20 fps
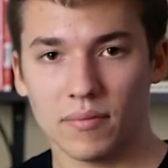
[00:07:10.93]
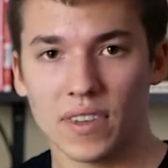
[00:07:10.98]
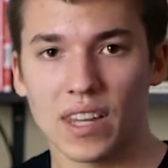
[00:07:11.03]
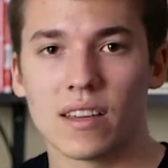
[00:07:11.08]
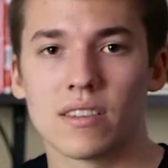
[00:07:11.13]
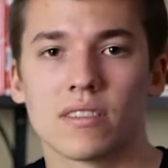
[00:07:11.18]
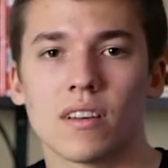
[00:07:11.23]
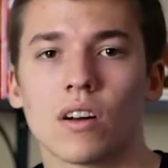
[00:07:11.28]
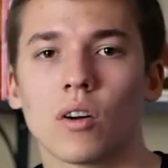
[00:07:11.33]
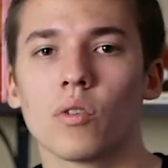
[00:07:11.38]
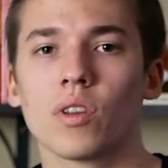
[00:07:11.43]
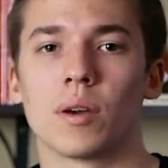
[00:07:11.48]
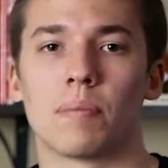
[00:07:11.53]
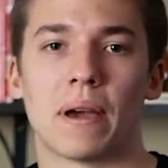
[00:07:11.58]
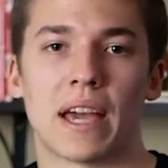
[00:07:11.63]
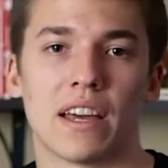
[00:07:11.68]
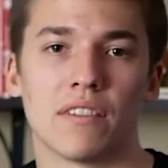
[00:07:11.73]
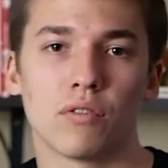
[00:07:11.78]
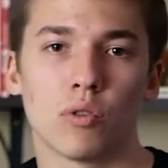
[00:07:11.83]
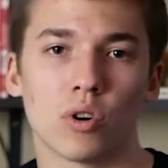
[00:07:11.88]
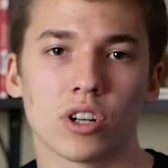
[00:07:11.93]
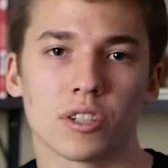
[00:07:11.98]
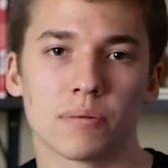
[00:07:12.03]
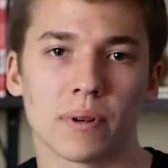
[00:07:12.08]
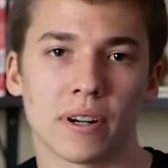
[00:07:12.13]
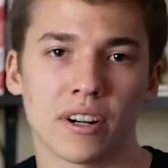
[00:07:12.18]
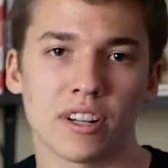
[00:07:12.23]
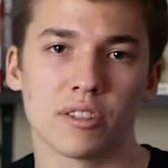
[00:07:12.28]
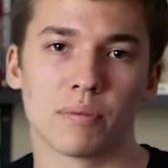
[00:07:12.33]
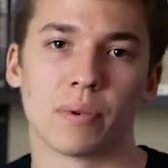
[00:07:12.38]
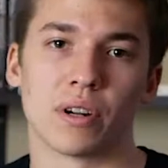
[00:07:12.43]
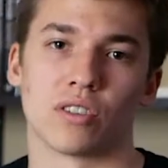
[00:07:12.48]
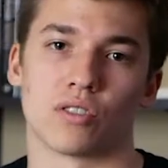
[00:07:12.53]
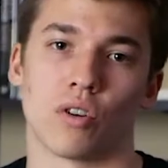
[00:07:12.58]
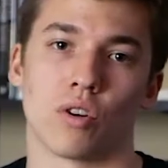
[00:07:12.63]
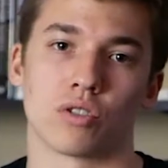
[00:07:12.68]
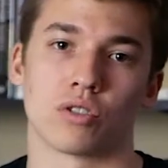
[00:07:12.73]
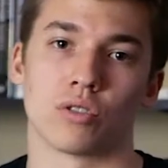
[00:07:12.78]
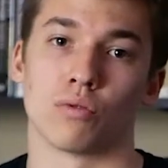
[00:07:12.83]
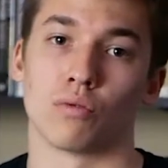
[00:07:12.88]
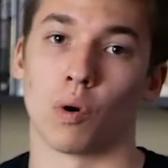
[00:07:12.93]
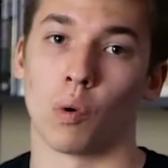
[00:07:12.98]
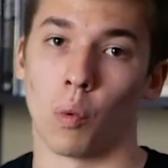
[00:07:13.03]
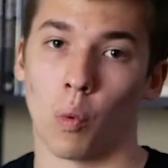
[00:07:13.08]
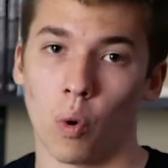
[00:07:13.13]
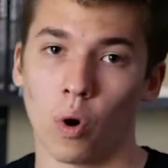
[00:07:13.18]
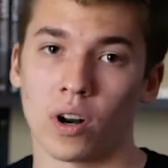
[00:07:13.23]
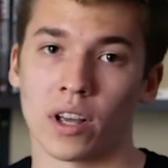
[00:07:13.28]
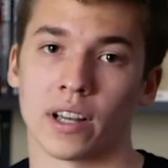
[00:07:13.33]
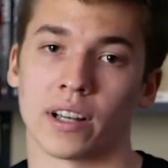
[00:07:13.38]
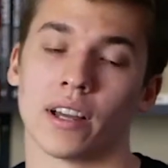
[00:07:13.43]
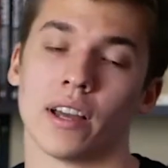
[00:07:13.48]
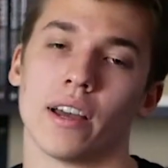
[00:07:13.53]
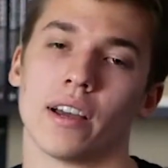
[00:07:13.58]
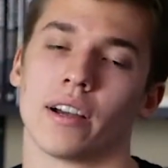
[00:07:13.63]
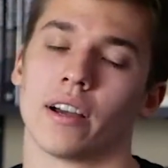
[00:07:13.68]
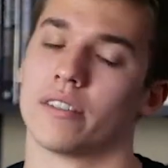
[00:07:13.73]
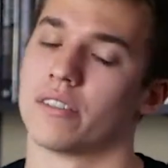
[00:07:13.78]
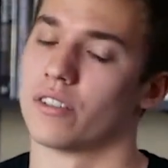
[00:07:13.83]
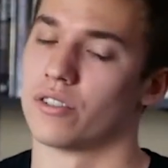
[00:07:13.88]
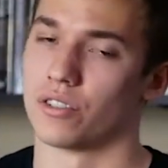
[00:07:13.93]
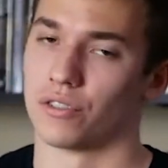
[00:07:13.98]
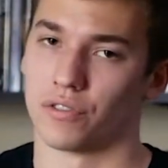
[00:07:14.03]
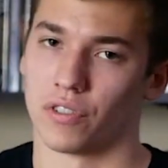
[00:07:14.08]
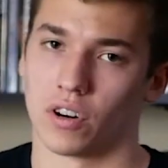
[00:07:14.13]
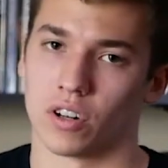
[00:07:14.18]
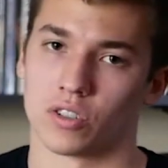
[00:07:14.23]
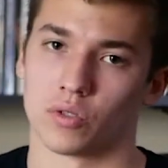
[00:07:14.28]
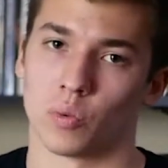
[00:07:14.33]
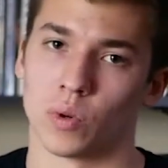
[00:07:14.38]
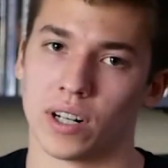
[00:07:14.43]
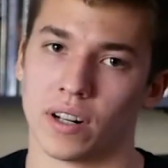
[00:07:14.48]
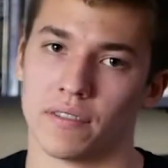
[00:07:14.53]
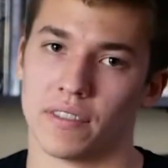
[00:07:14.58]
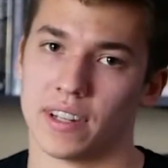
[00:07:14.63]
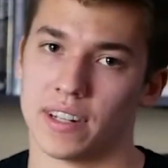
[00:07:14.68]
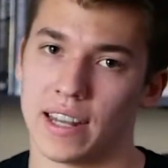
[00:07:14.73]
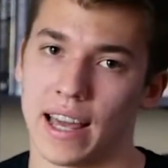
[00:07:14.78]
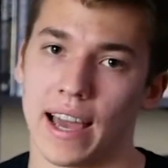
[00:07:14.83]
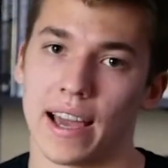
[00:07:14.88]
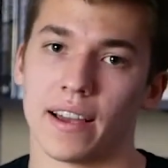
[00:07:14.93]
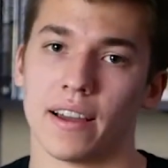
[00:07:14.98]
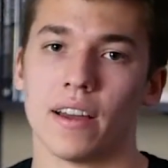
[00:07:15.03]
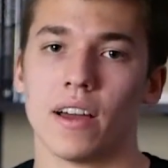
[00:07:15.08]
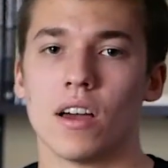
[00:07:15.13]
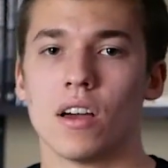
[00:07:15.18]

is not only a painful experience, but it's also rewarding because it's your first win of the day.